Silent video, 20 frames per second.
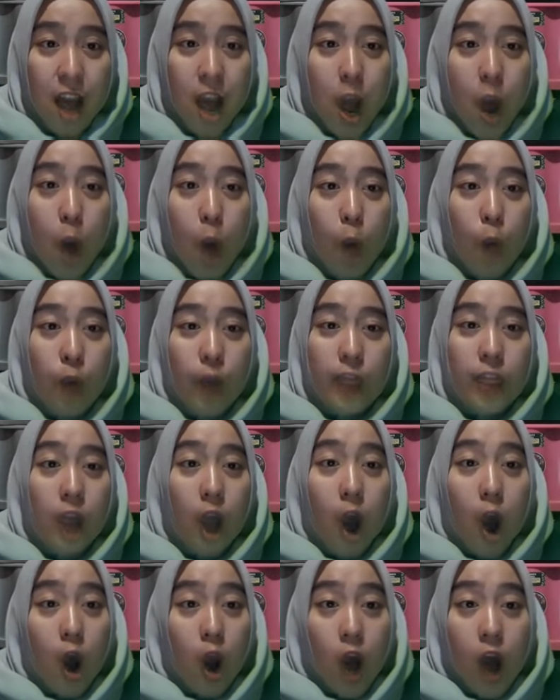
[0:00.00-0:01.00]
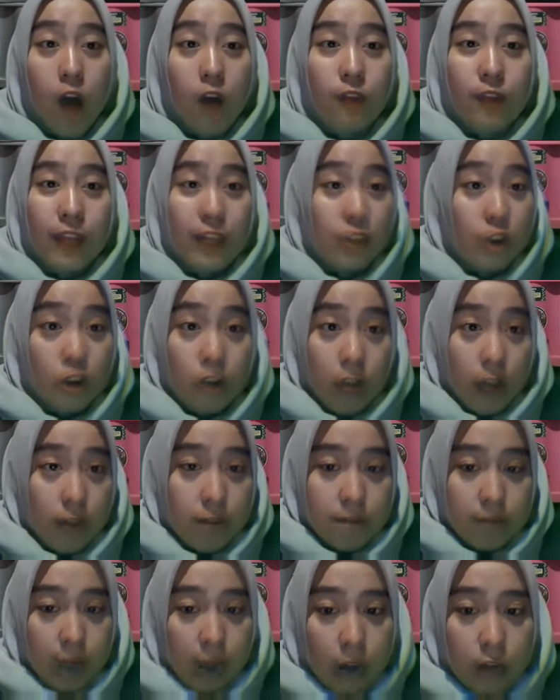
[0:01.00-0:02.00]
with all of they talking
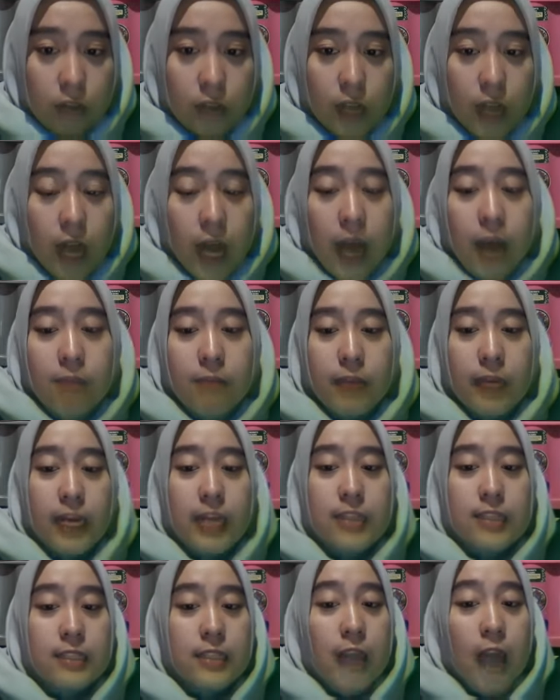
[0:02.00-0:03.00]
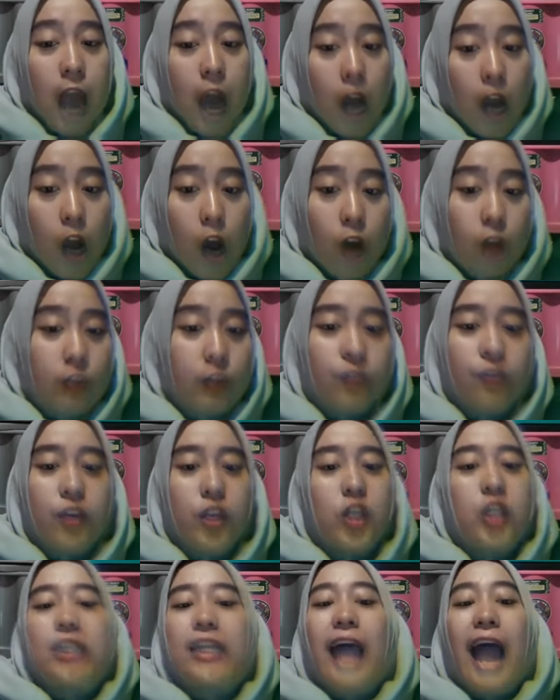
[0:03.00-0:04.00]
about, because all of the
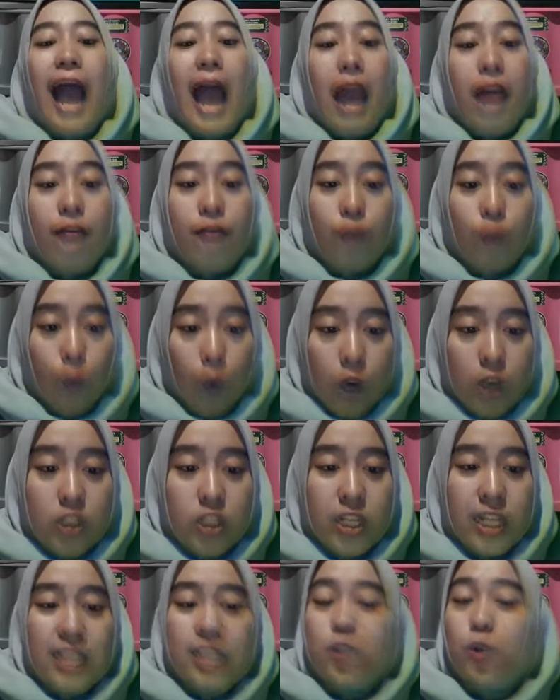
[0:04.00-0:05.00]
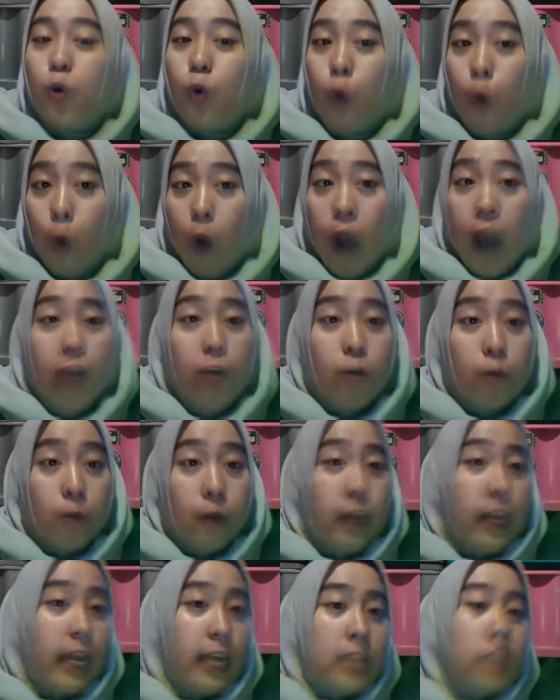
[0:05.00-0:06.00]
videos I have watched is quite
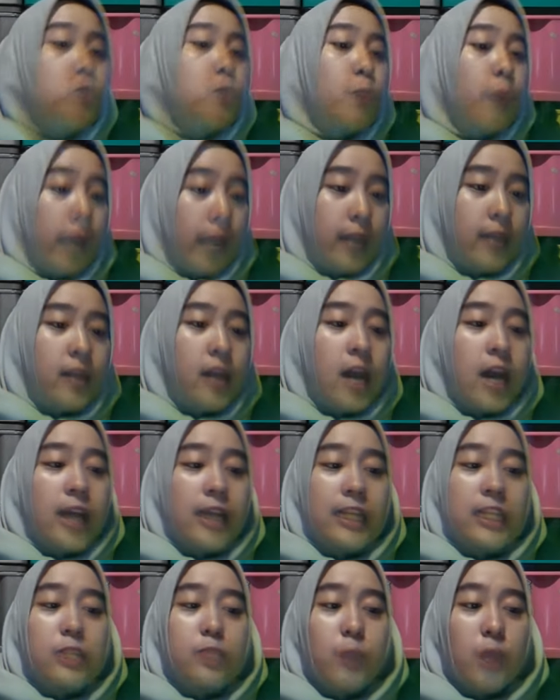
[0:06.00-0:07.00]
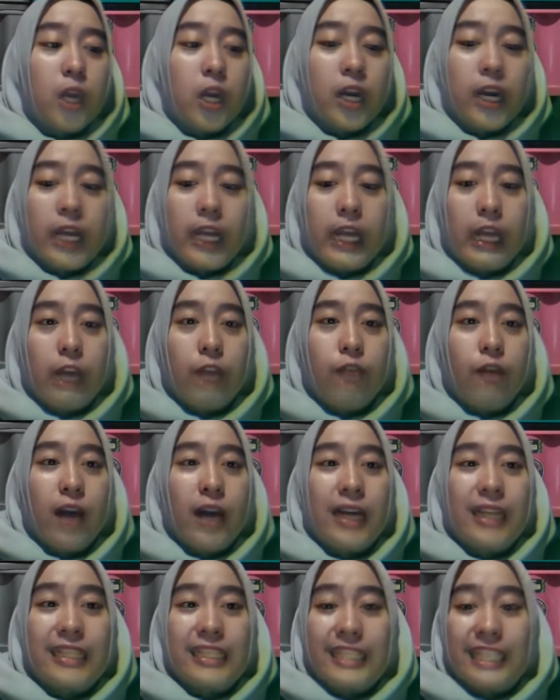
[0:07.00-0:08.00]
well explained. The speaker give
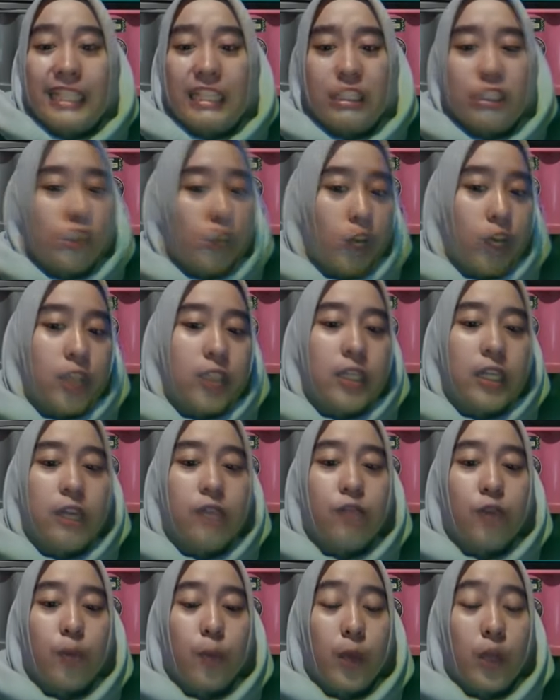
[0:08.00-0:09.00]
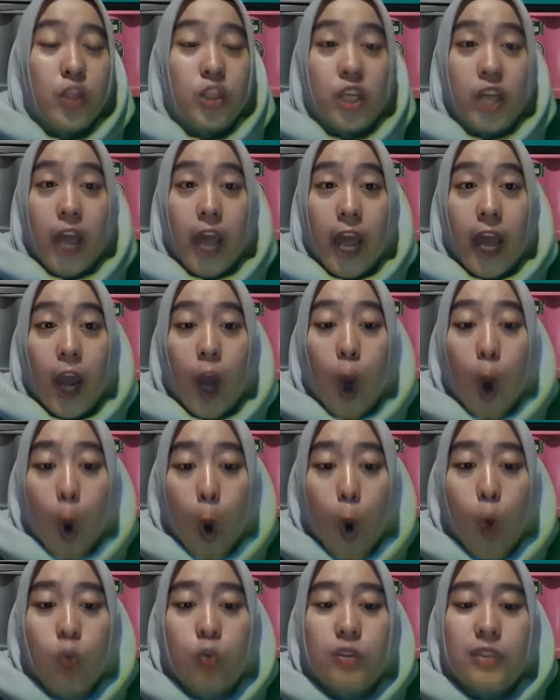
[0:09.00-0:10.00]
a detailed information and
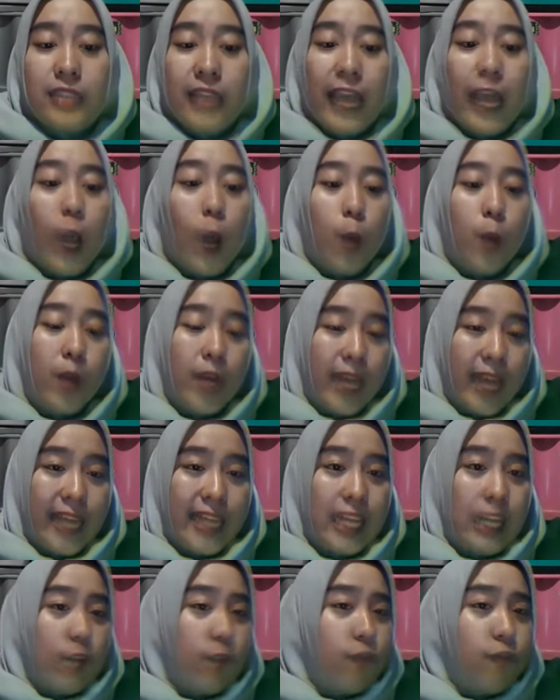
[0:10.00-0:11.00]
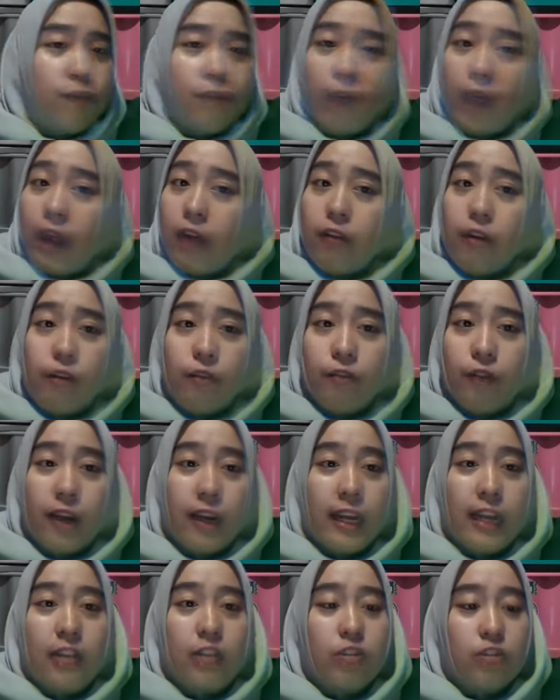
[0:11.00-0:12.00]
how they communicate it
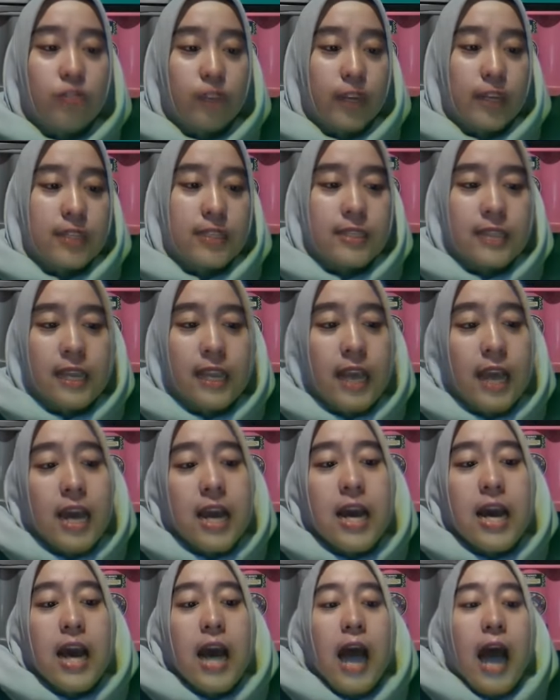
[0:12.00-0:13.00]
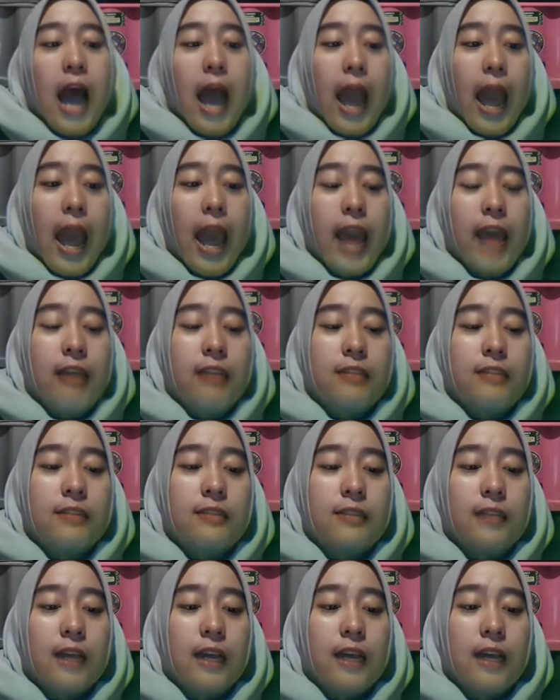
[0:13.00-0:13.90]
very interesting, and